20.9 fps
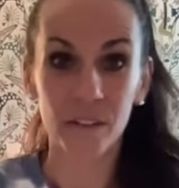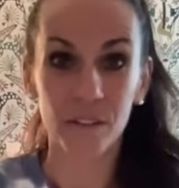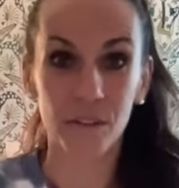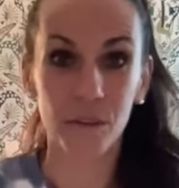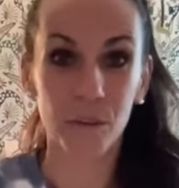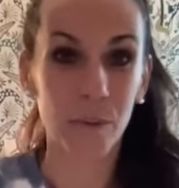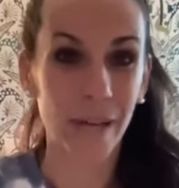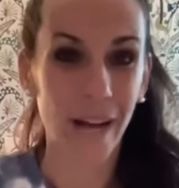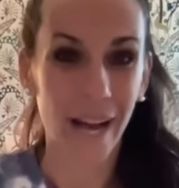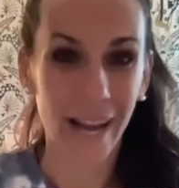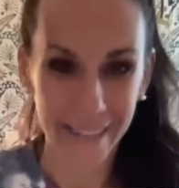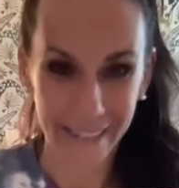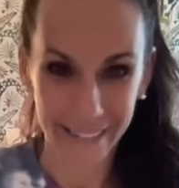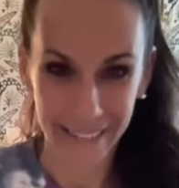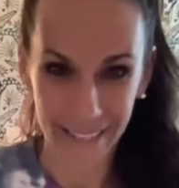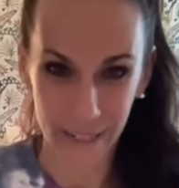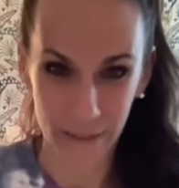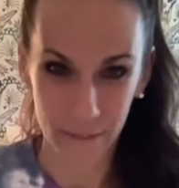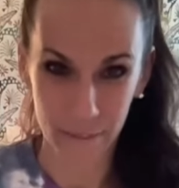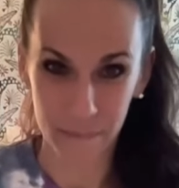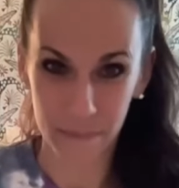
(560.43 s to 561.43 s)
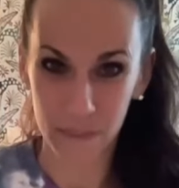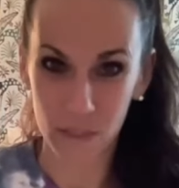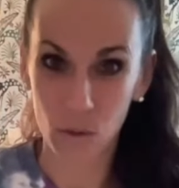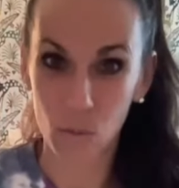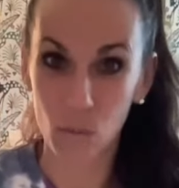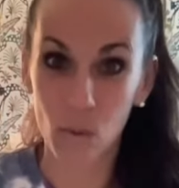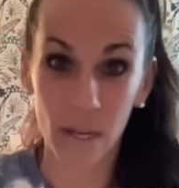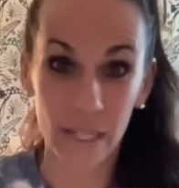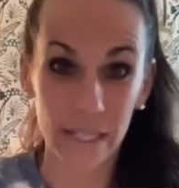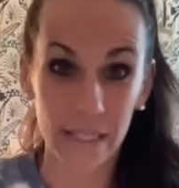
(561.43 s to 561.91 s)
You guide him to
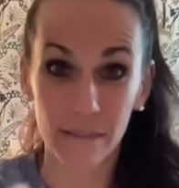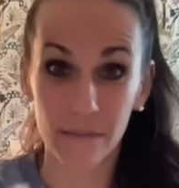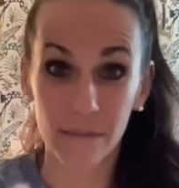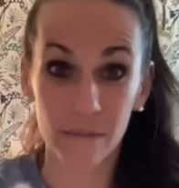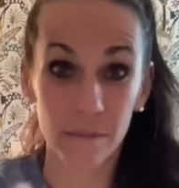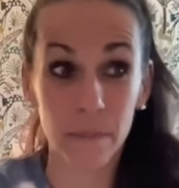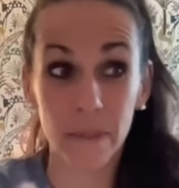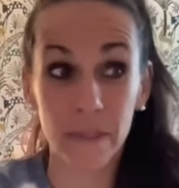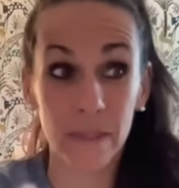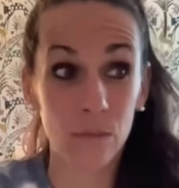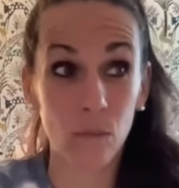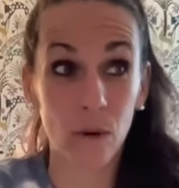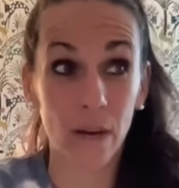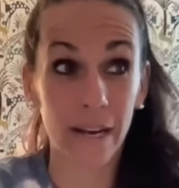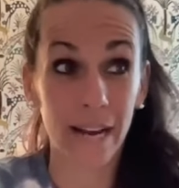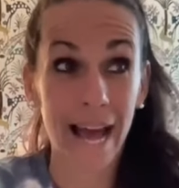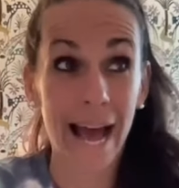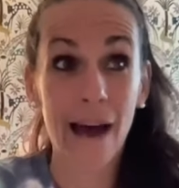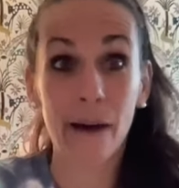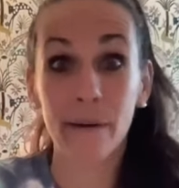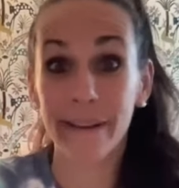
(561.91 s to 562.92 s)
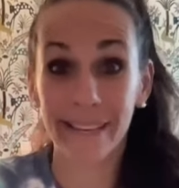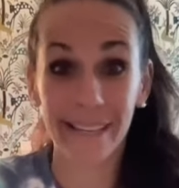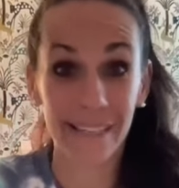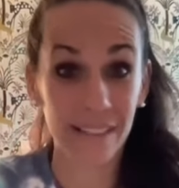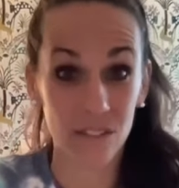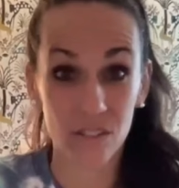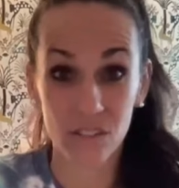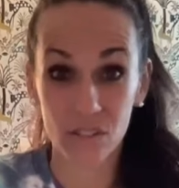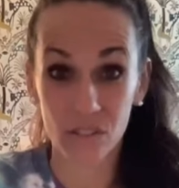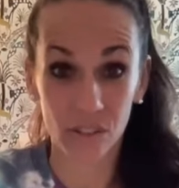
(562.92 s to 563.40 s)
what, what, how he
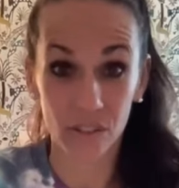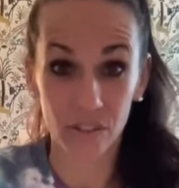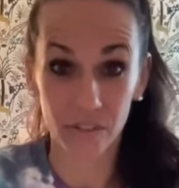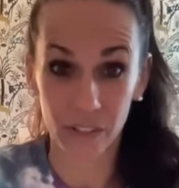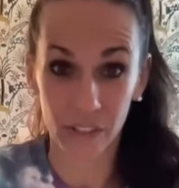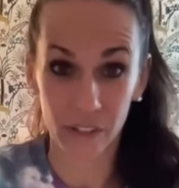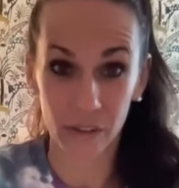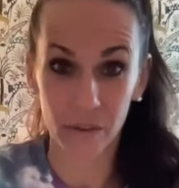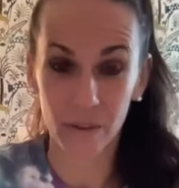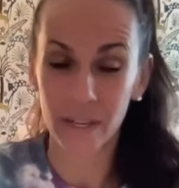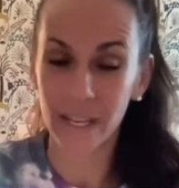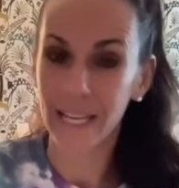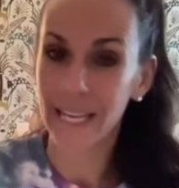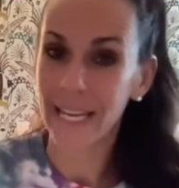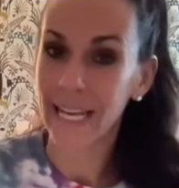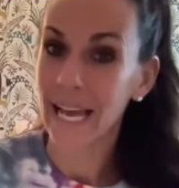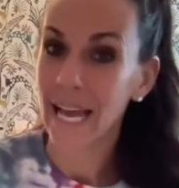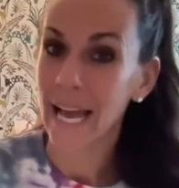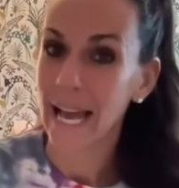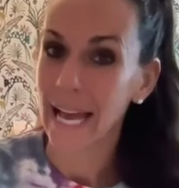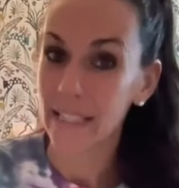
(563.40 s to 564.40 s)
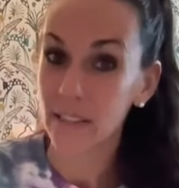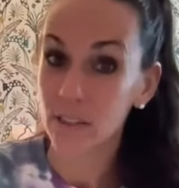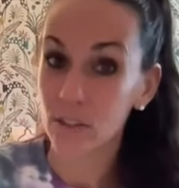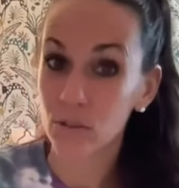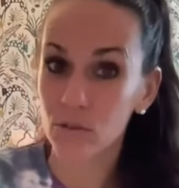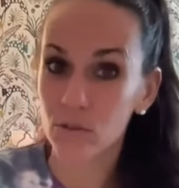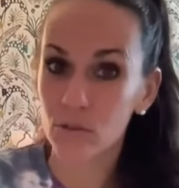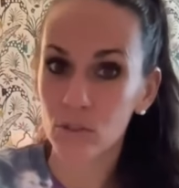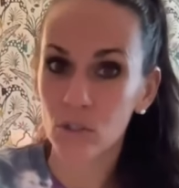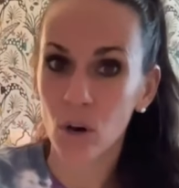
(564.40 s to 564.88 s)
can serve you. And
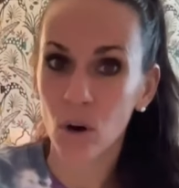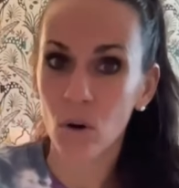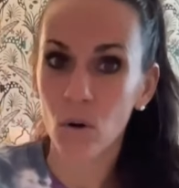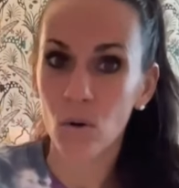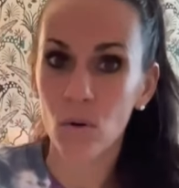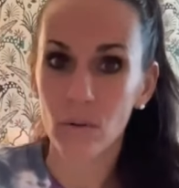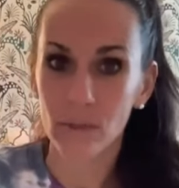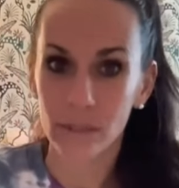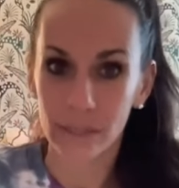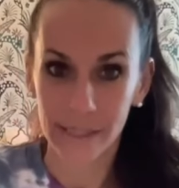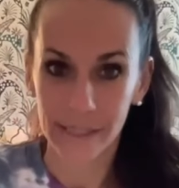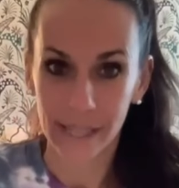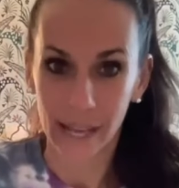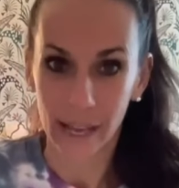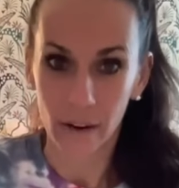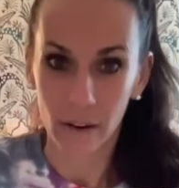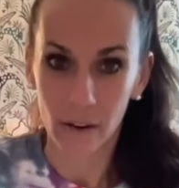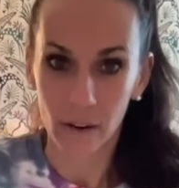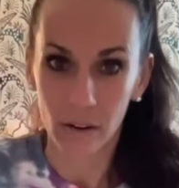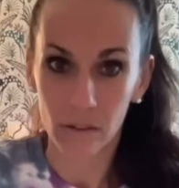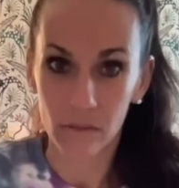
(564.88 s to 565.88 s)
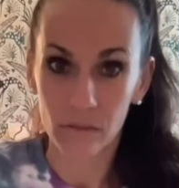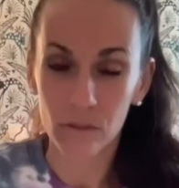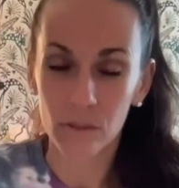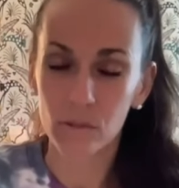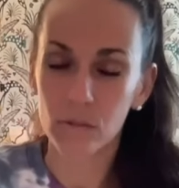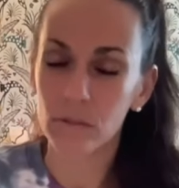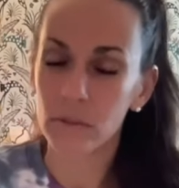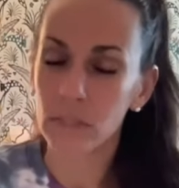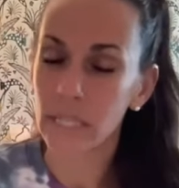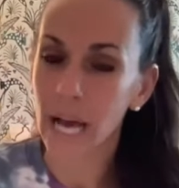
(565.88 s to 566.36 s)
you don't settle.
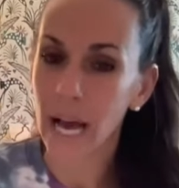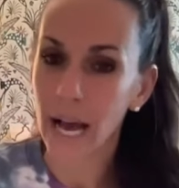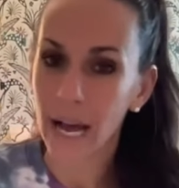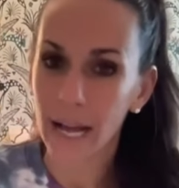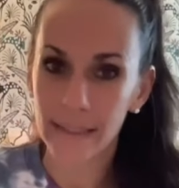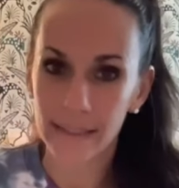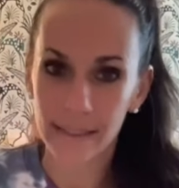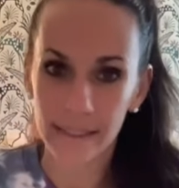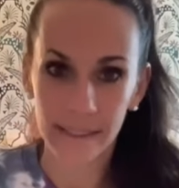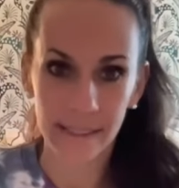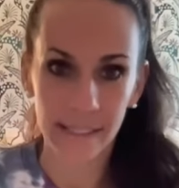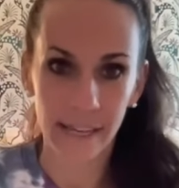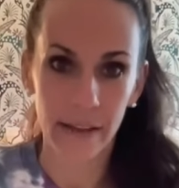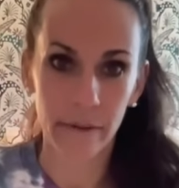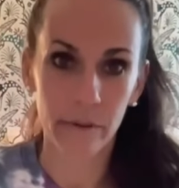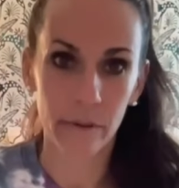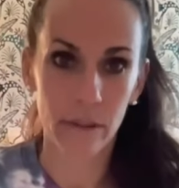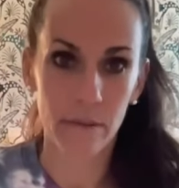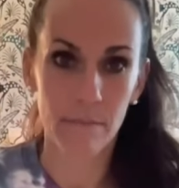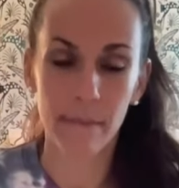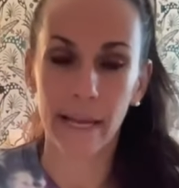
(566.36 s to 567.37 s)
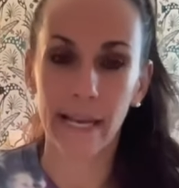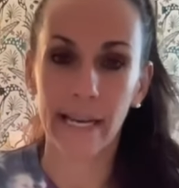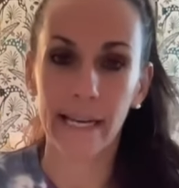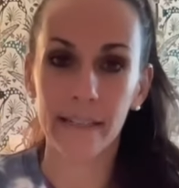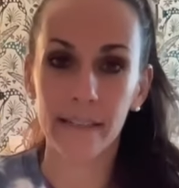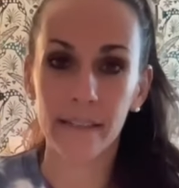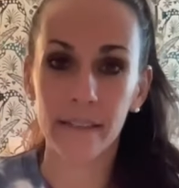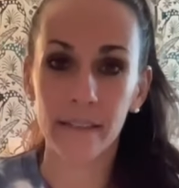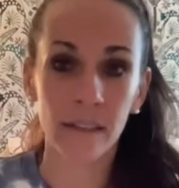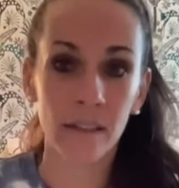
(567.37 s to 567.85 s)
Do not stay with a
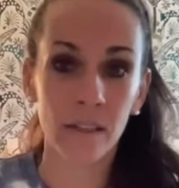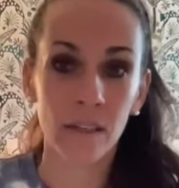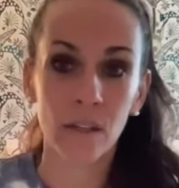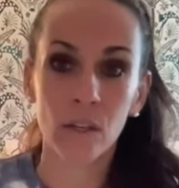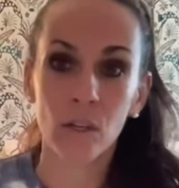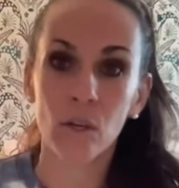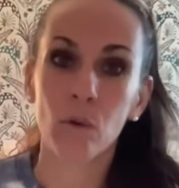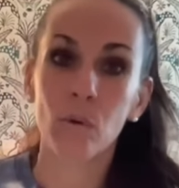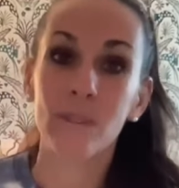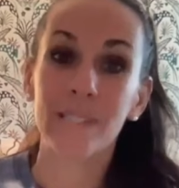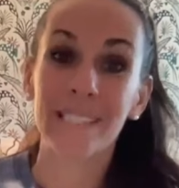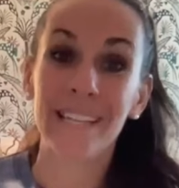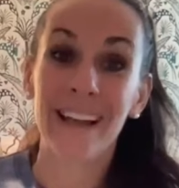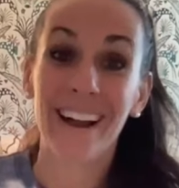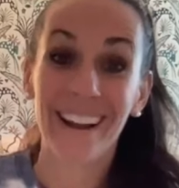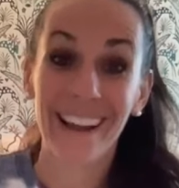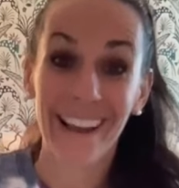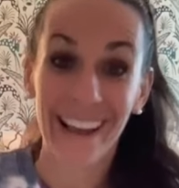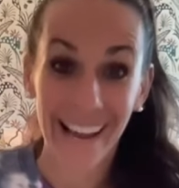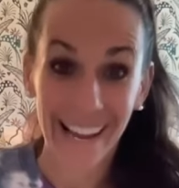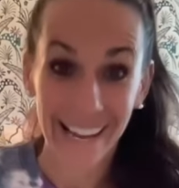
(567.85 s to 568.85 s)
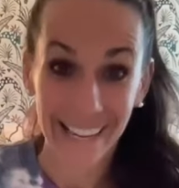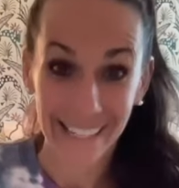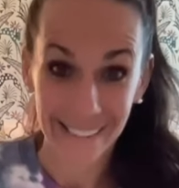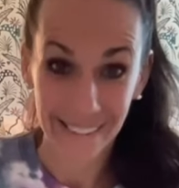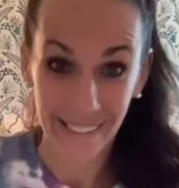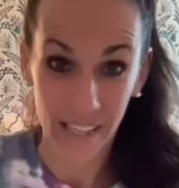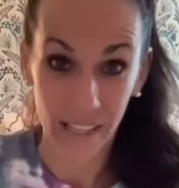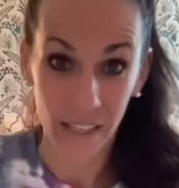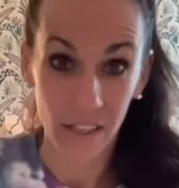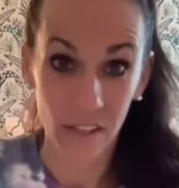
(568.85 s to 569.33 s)
man who is not
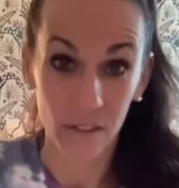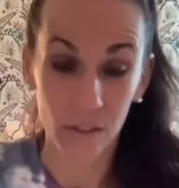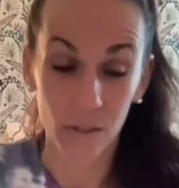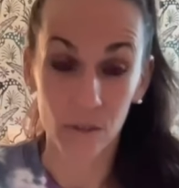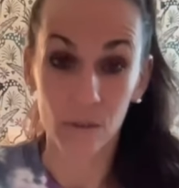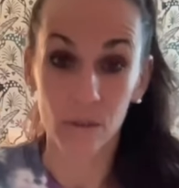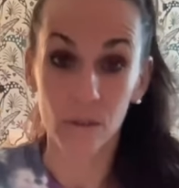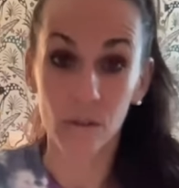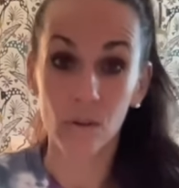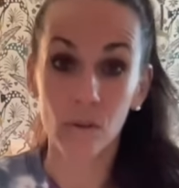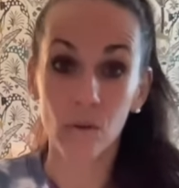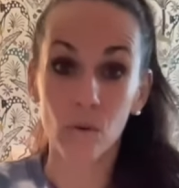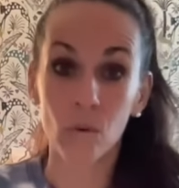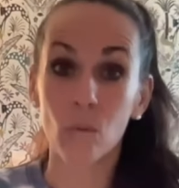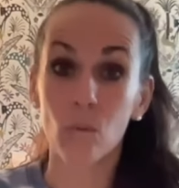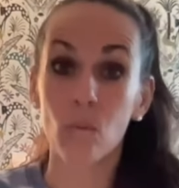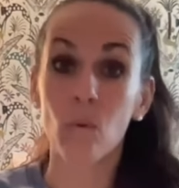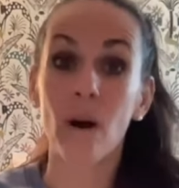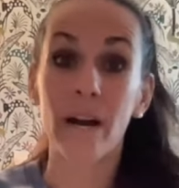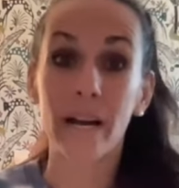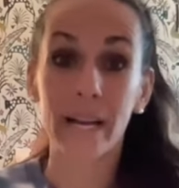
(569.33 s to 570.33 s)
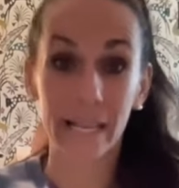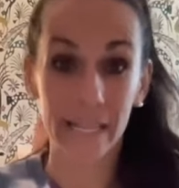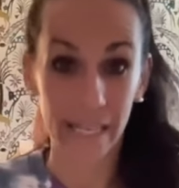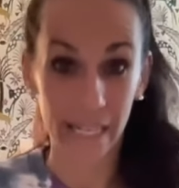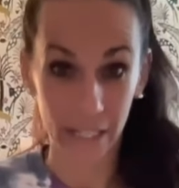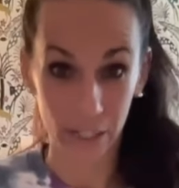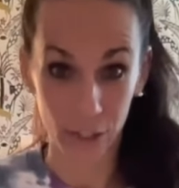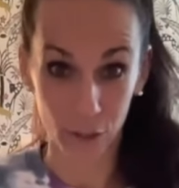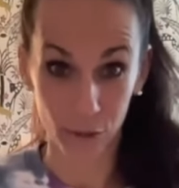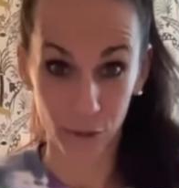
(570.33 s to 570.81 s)
asking you, What can
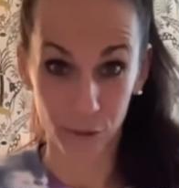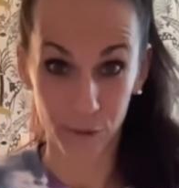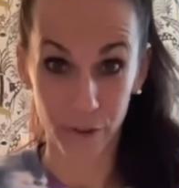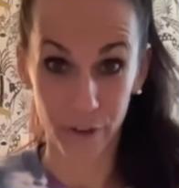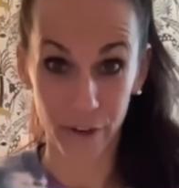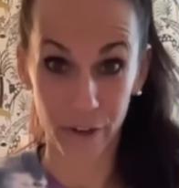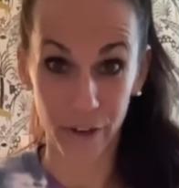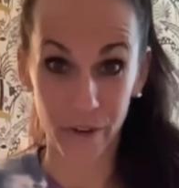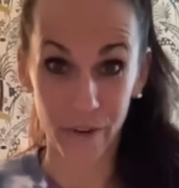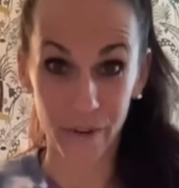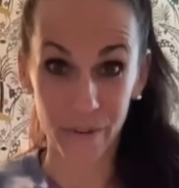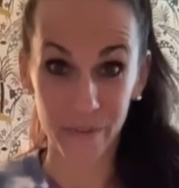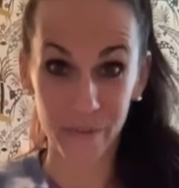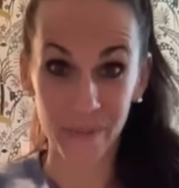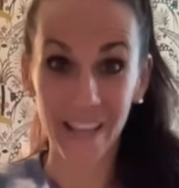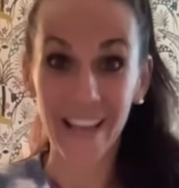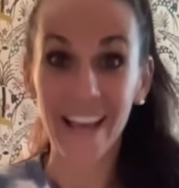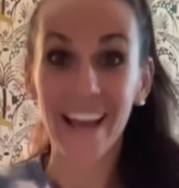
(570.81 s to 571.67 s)
I do for you?